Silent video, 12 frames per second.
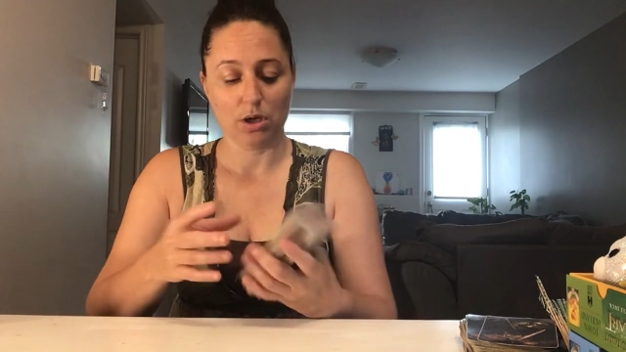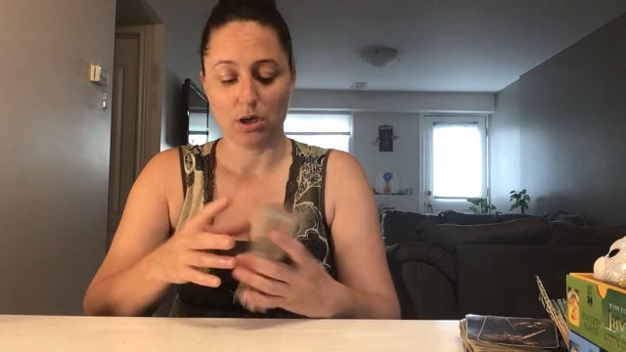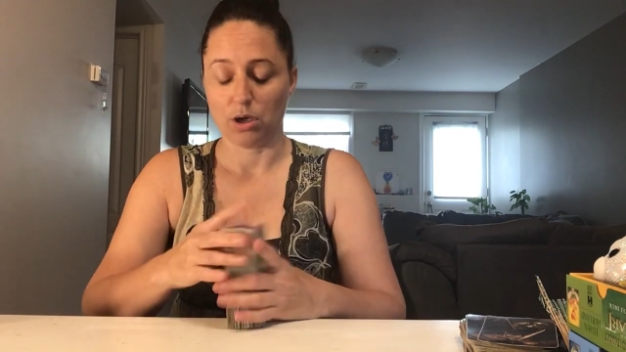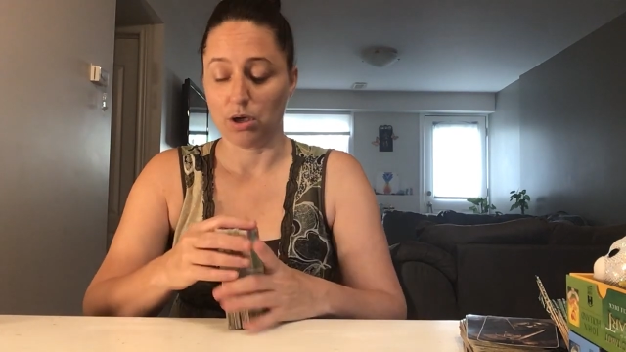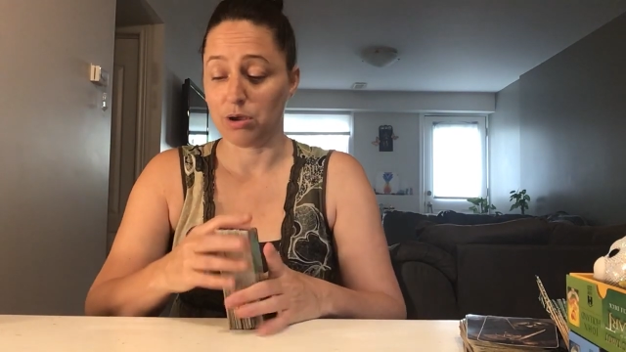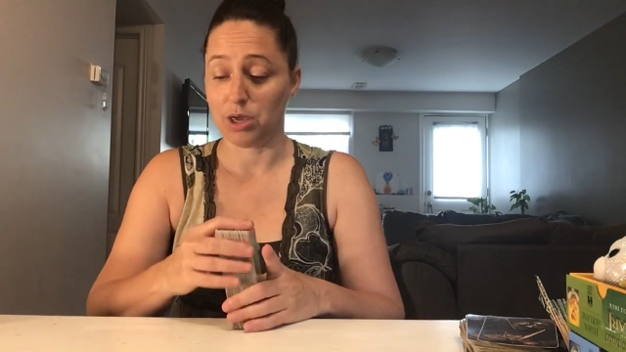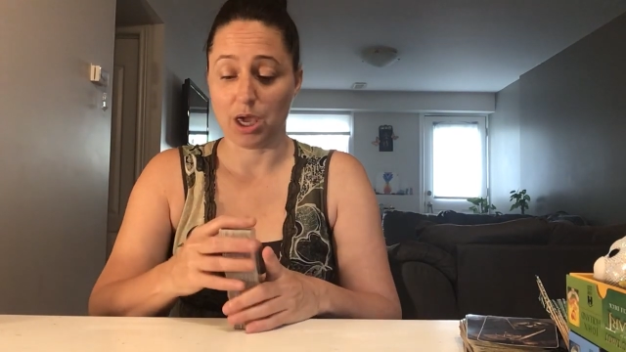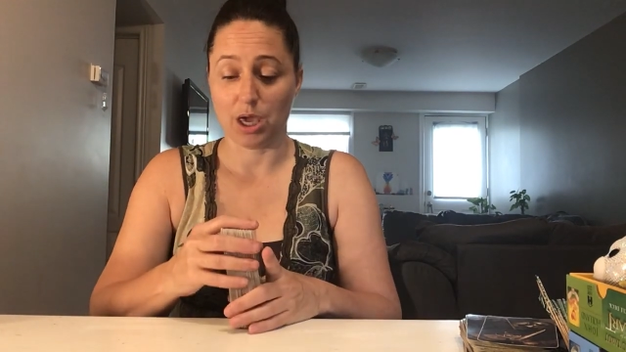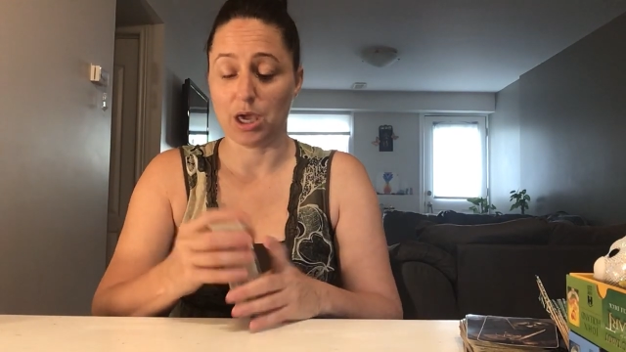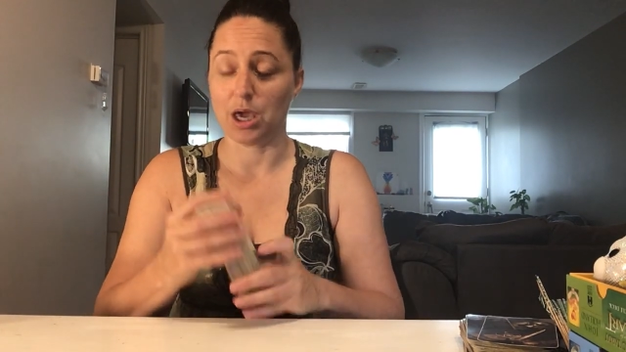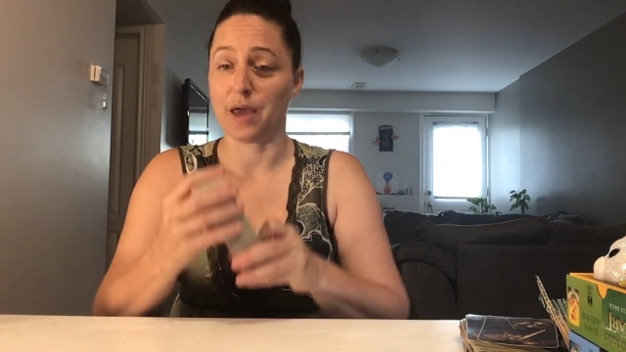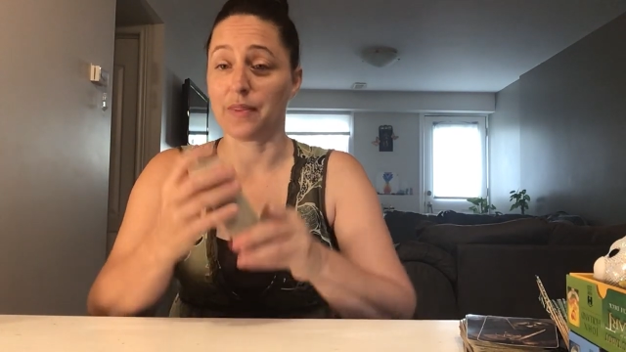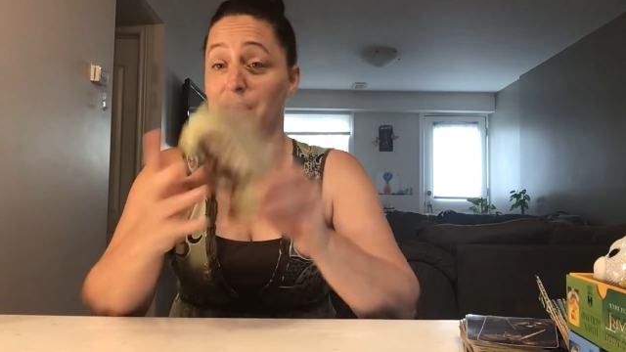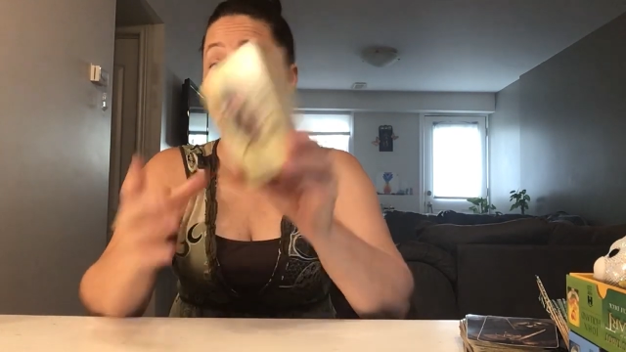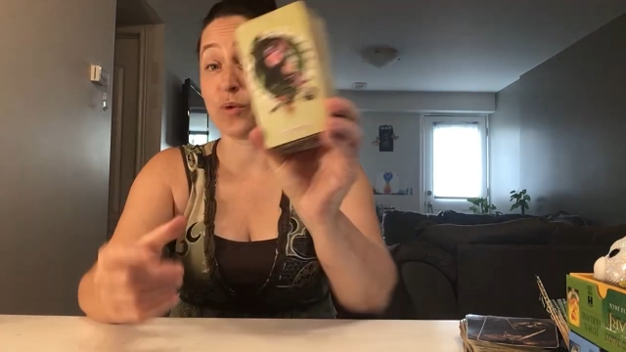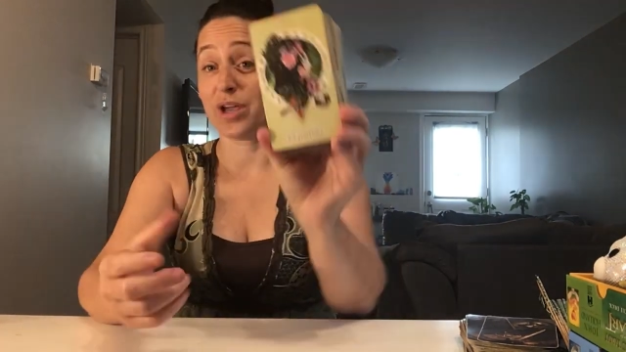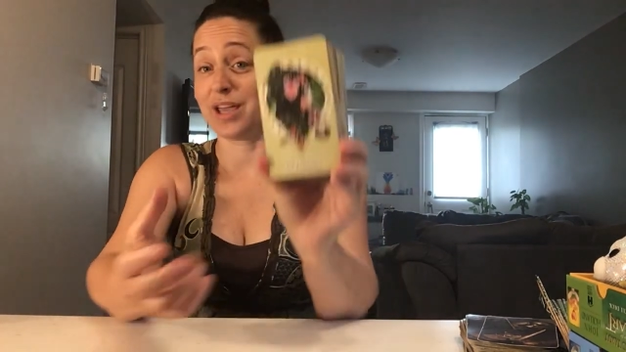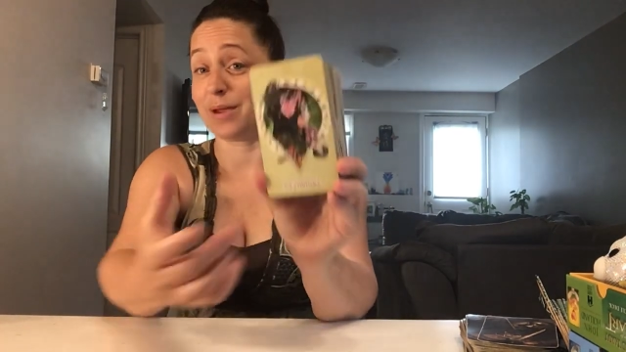Okay, and then
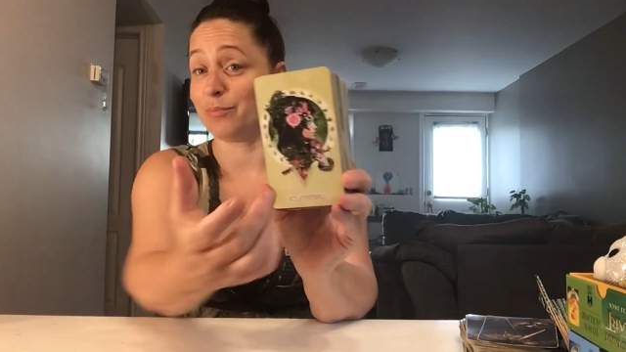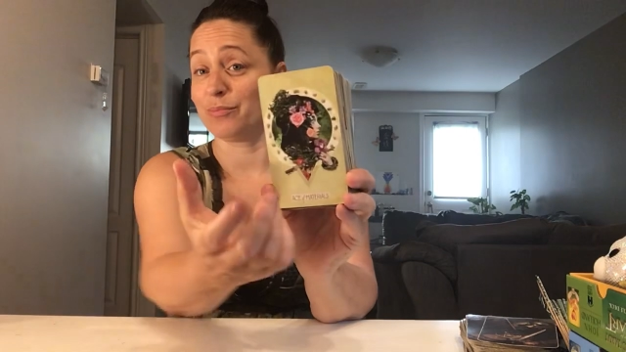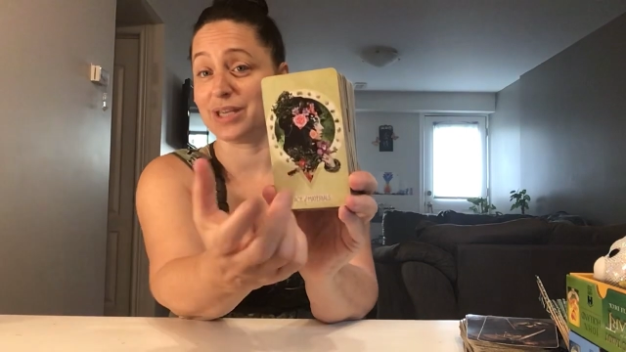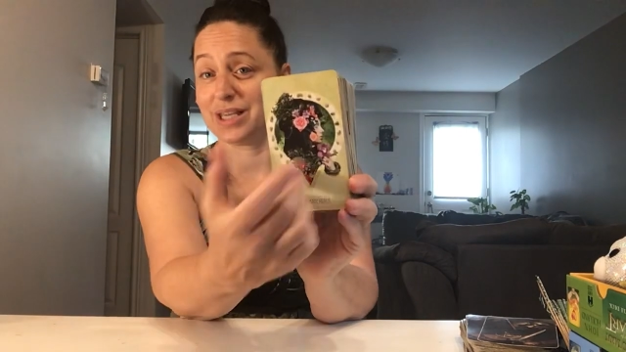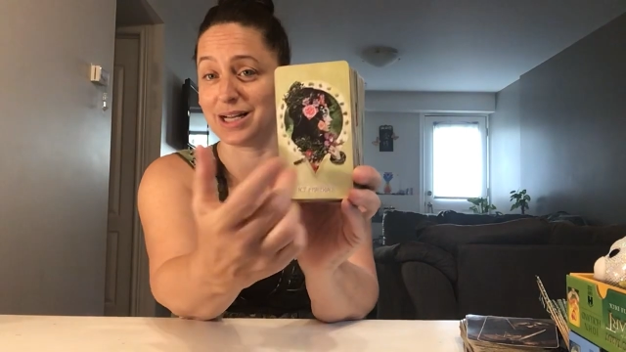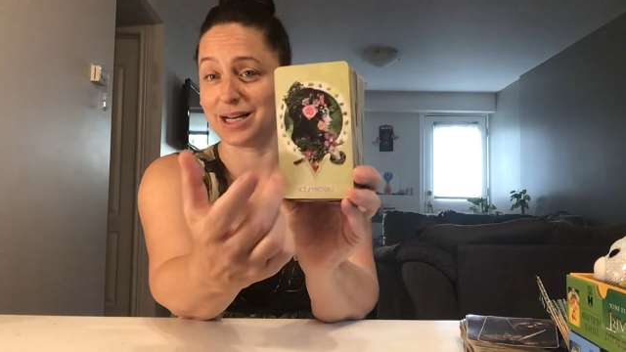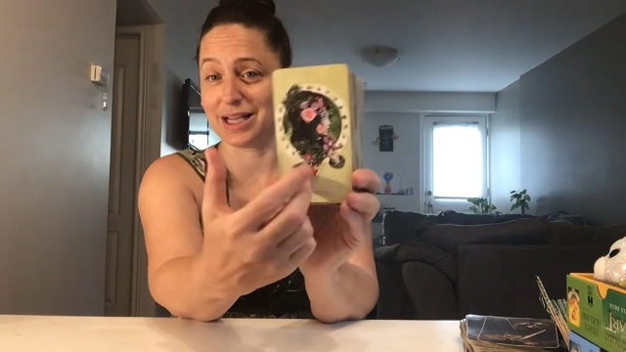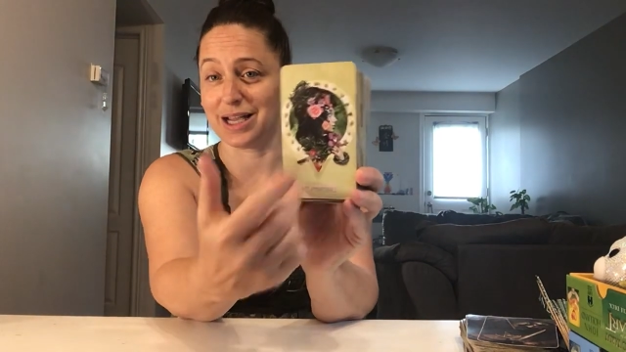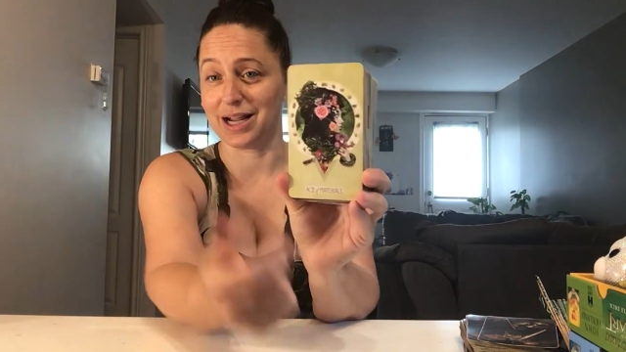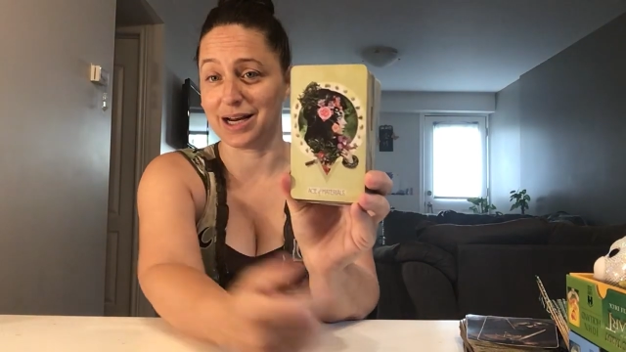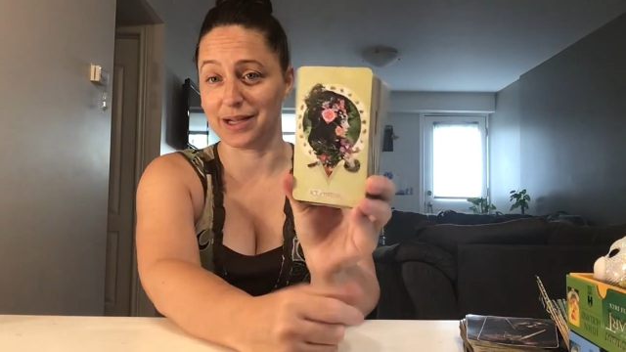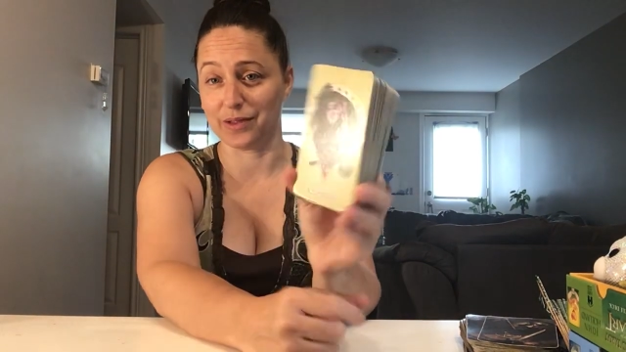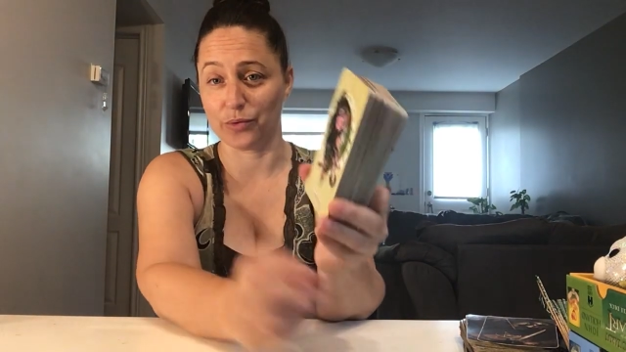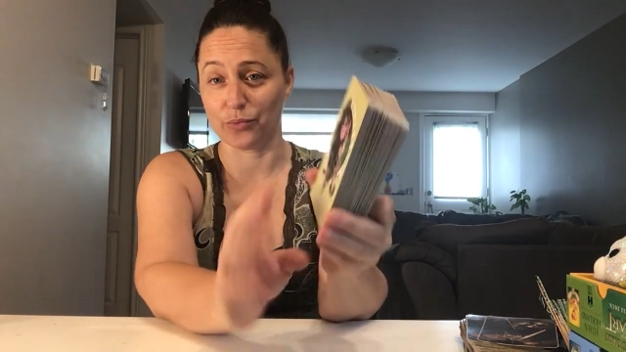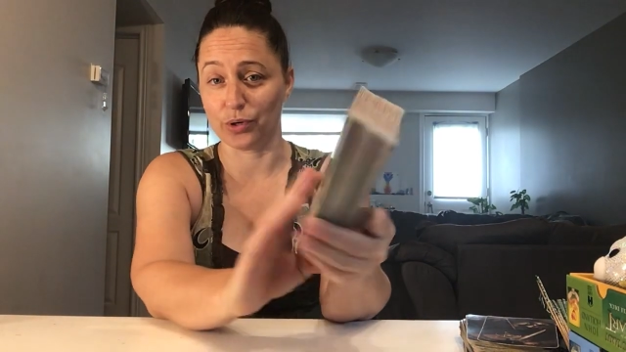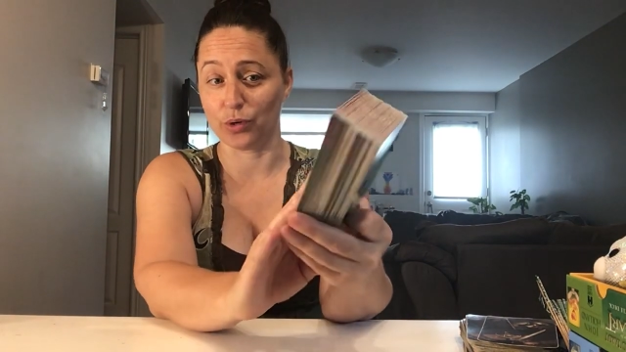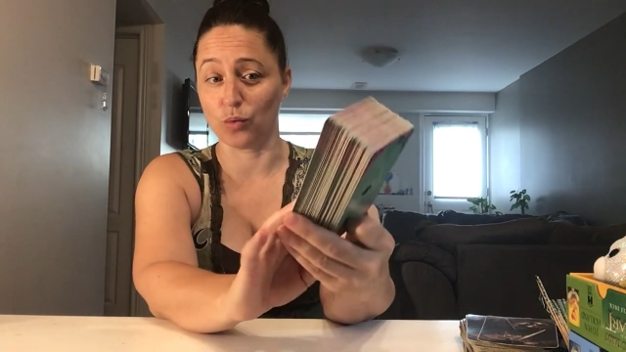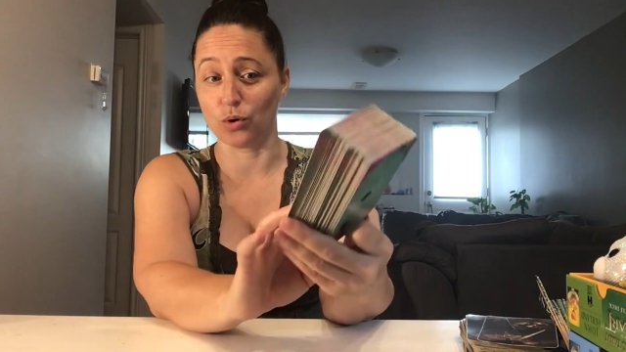we can begin again in the
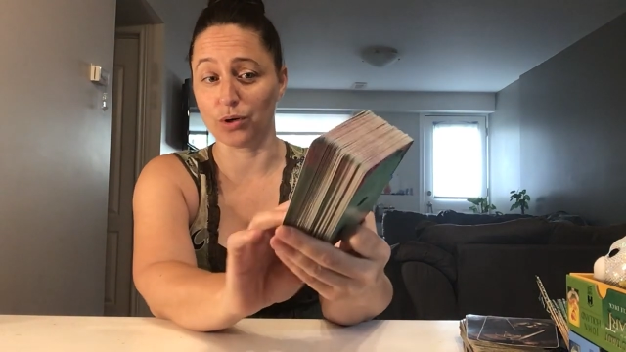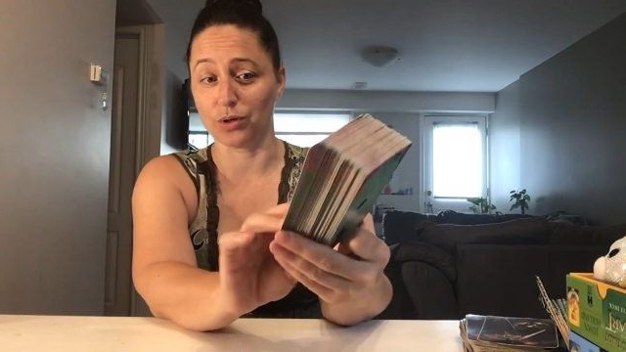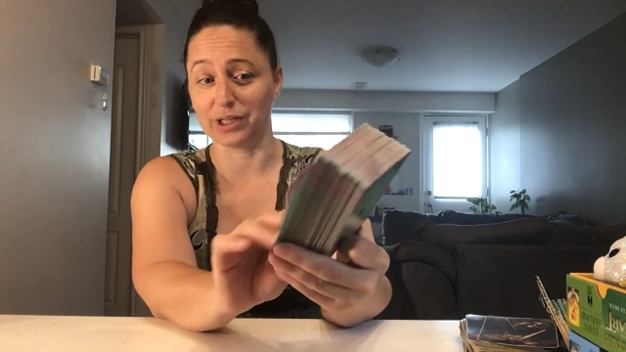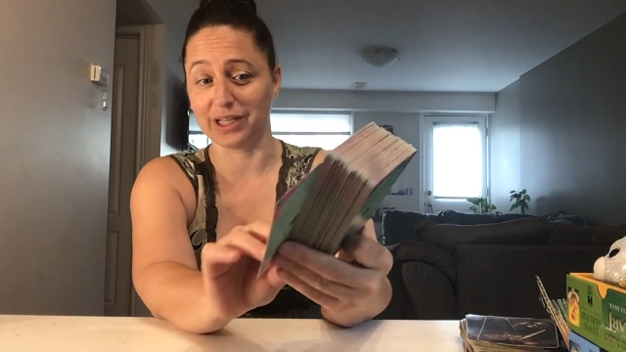real world.